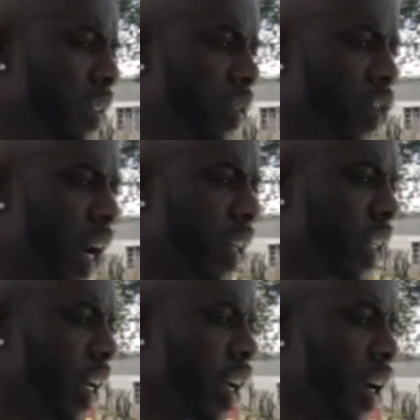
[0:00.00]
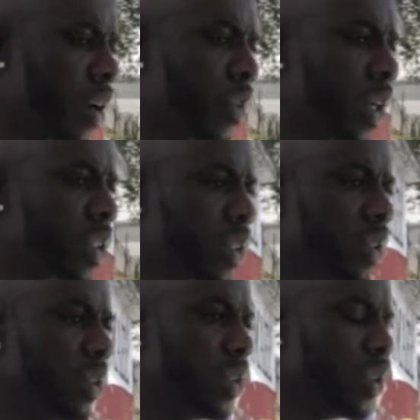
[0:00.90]
try to take care of us
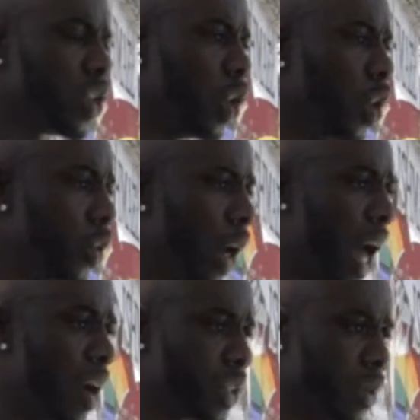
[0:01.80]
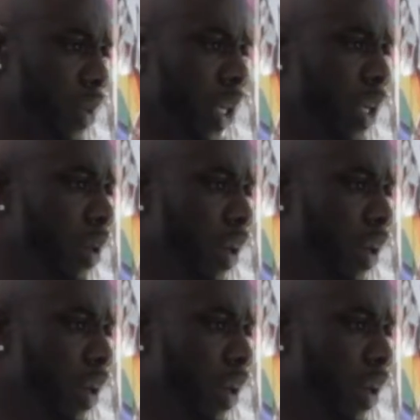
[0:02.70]
so we would have something to eat.